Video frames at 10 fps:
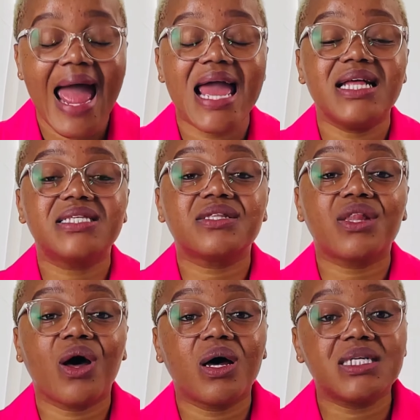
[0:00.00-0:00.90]
It's
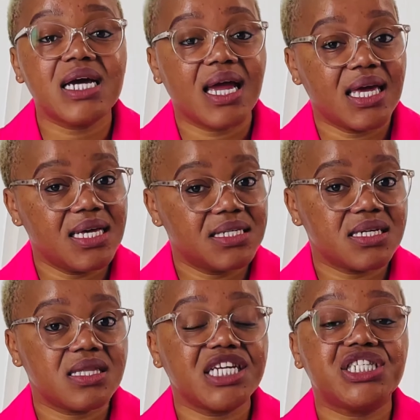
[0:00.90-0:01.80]
not easy.
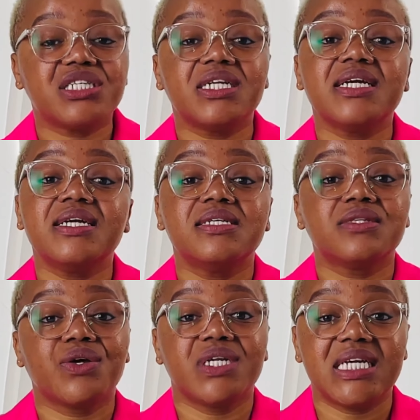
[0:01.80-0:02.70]
The journey is
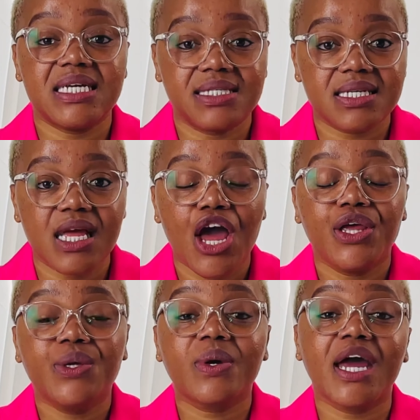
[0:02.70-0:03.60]
not easy.
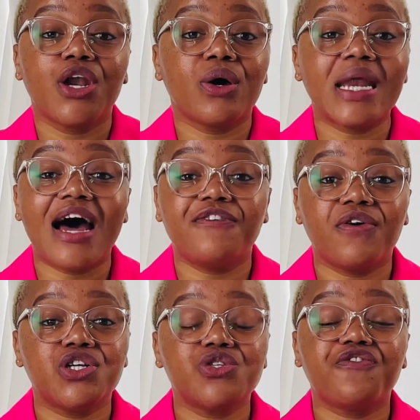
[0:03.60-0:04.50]
You cannot
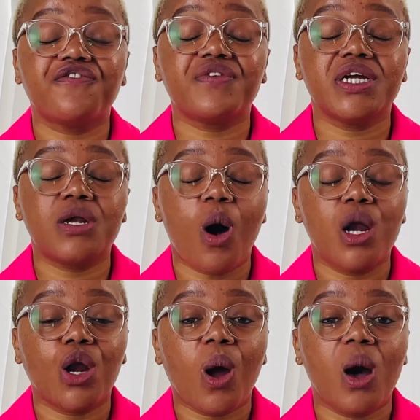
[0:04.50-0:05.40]
afford to feed
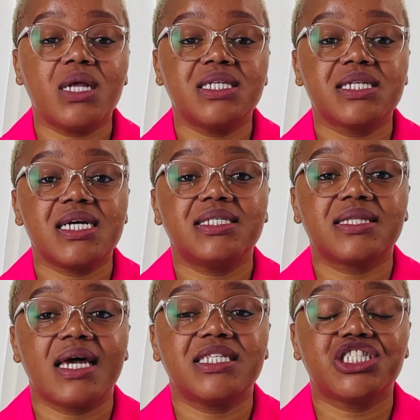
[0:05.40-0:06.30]
on content
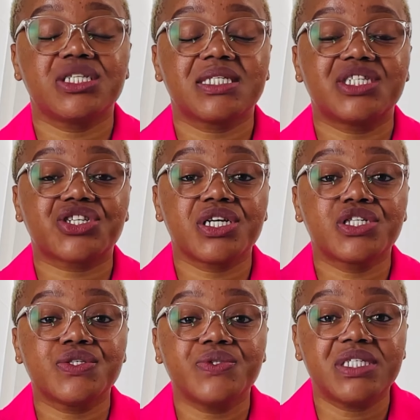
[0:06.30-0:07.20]
that just
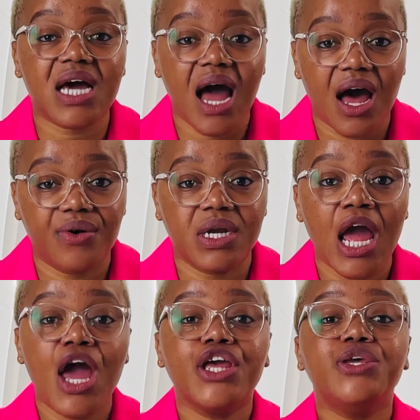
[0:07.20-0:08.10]
drags you down.
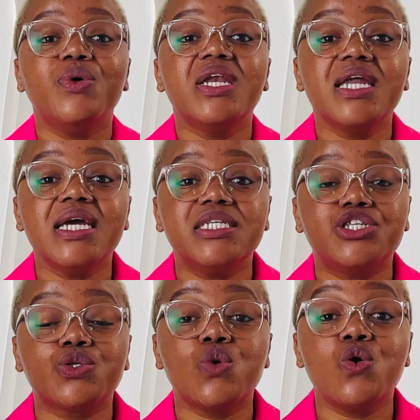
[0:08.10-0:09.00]
You need
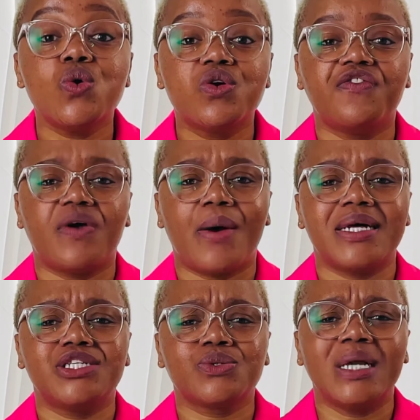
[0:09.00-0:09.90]
to look
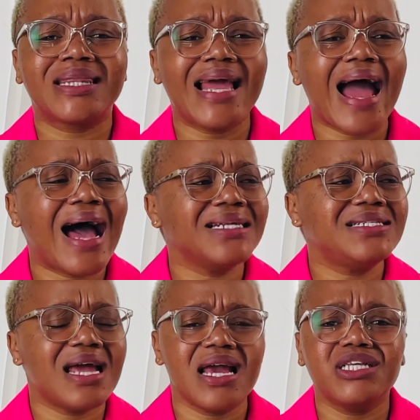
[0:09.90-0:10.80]
forward to. There are
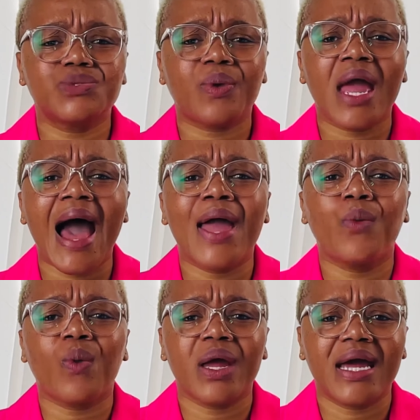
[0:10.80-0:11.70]
days where I
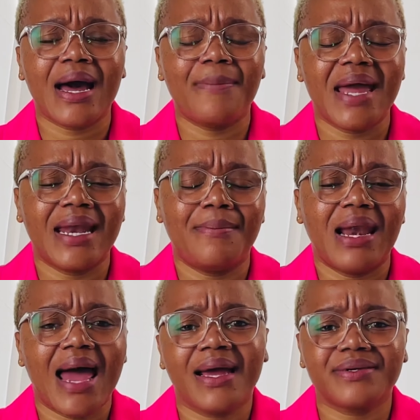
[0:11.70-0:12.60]
wake up and I'm
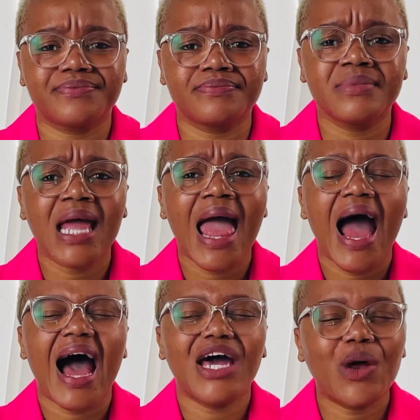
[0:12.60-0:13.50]
like,
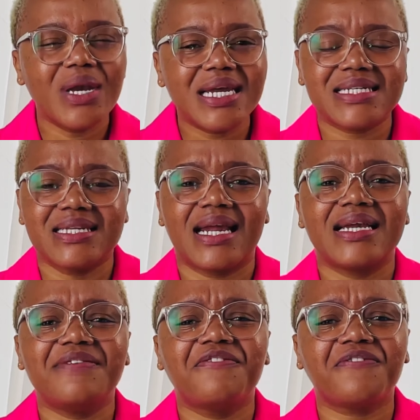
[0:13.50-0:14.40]
I don't
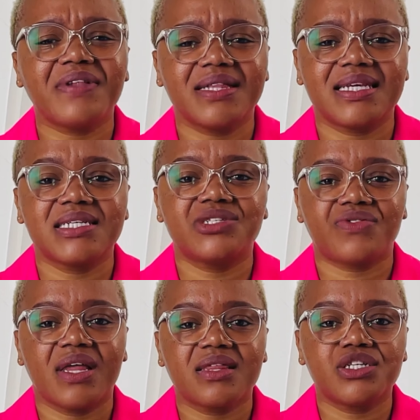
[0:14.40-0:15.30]
necessarily feel the
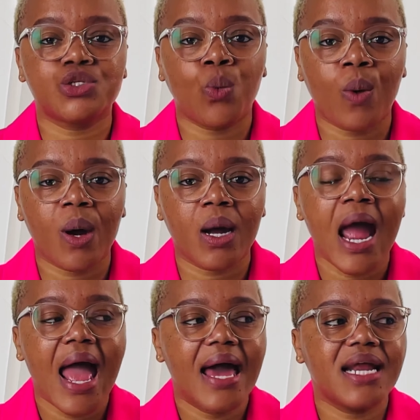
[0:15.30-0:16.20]
strength to work,
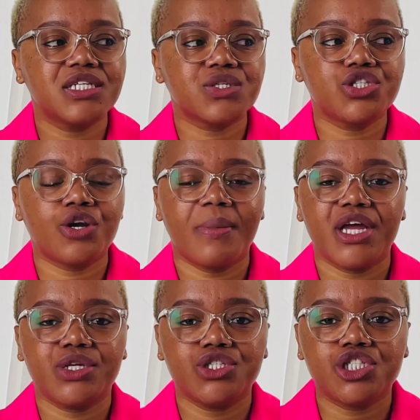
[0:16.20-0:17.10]
and I switch on my
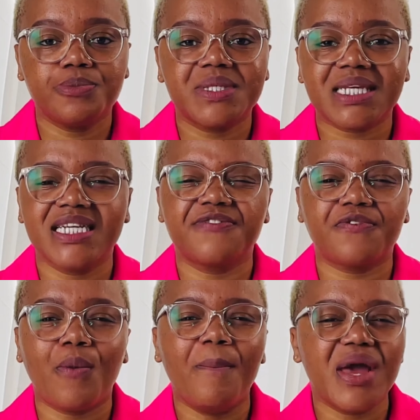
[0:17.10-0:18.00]
YouTube, search
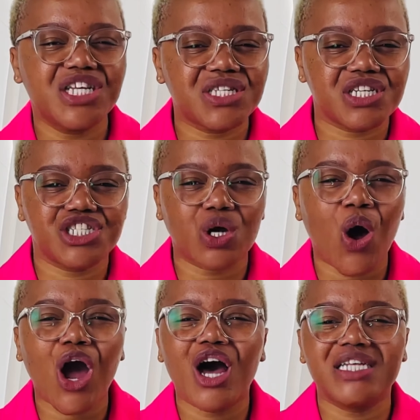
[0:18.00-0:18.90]
for message
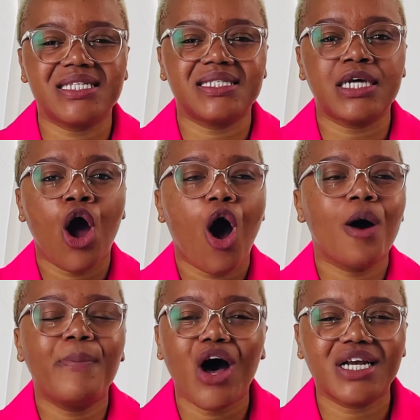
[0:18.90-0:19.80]
or content or
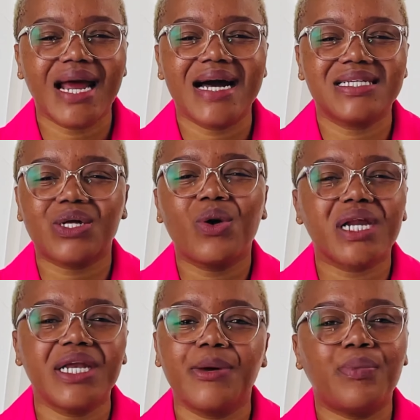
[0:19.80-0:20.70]
podcast or
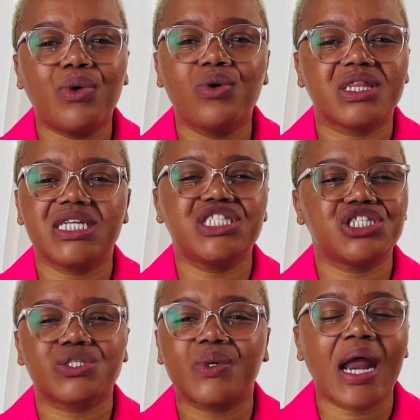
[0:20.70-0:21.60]
read a book that's
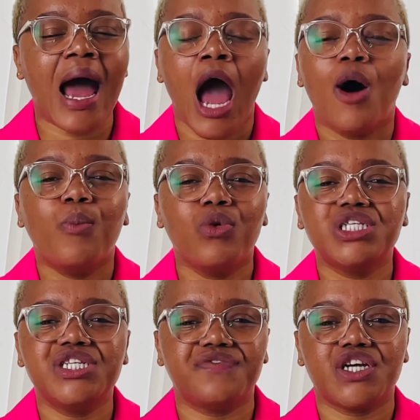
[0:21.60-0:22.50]
just gonna
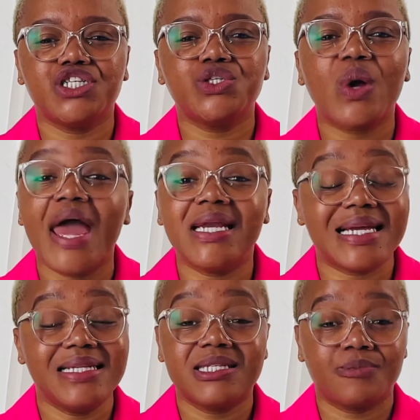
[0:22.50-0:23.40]
motivate you and
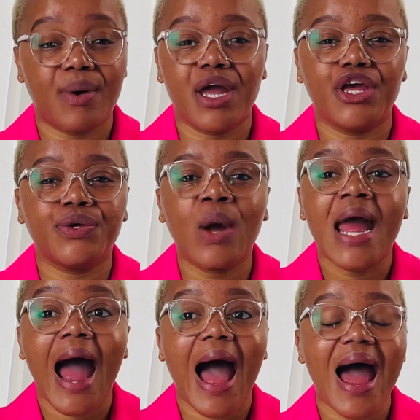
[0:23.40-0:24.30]
inspire you.
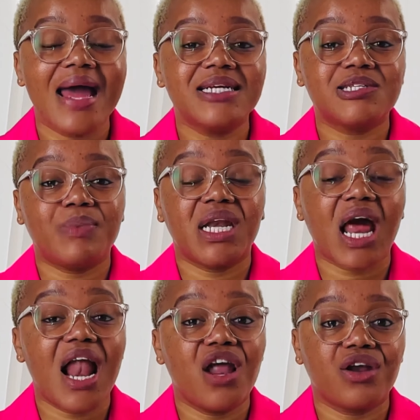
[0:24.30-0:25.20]
I spend
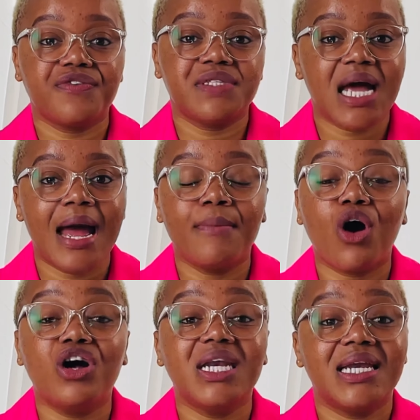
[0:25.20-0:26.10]
a lot of time
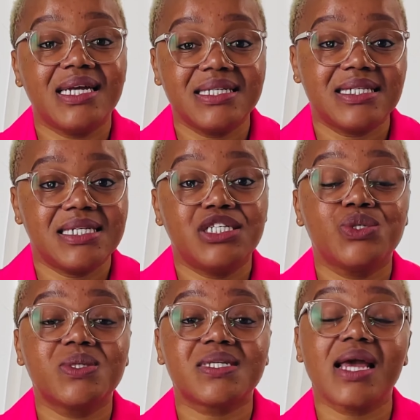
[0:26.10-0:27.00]
on LinkedIn
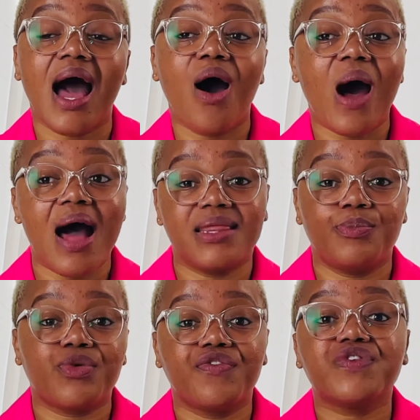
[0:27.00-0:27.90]
to see how other
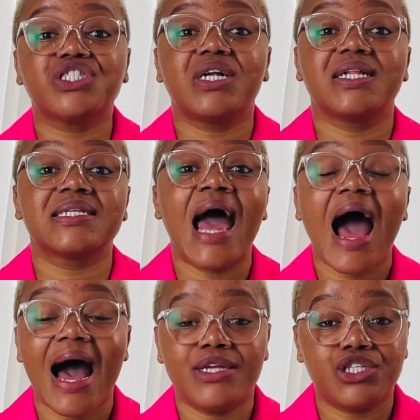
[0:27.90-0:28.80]
professionals
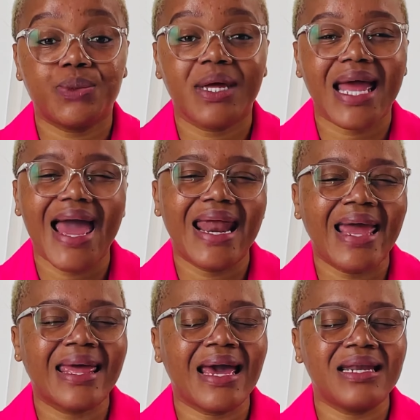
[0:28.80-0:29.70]
are doing, and I
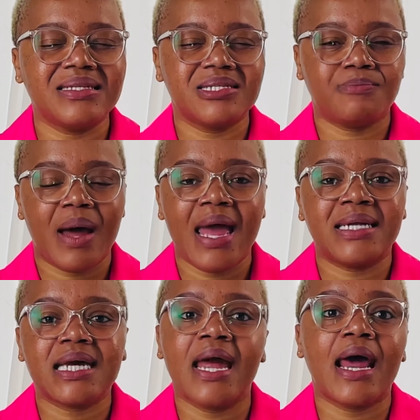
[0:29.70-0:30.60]
get
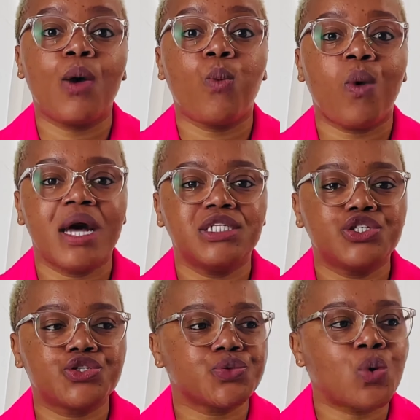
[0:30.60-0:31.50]
inspired and I
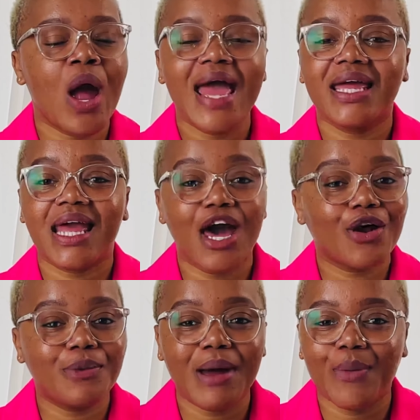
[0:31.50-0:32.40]
want to get
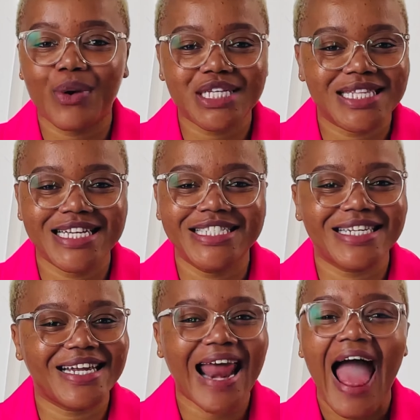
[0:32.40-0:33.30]
on my
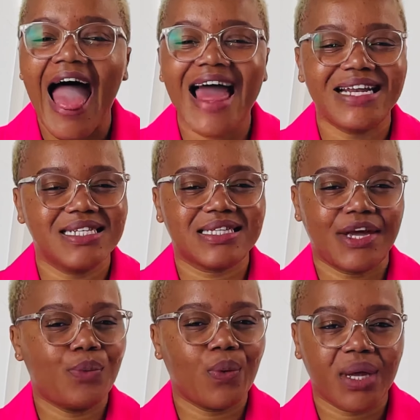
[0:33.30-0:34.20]
workstation and
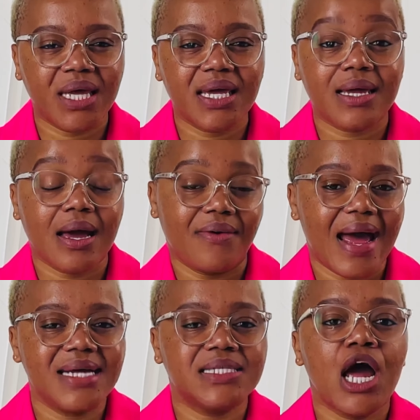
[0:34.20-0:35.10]
start working,
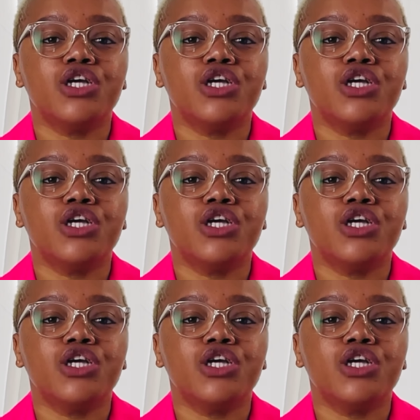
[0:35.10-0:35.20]
right?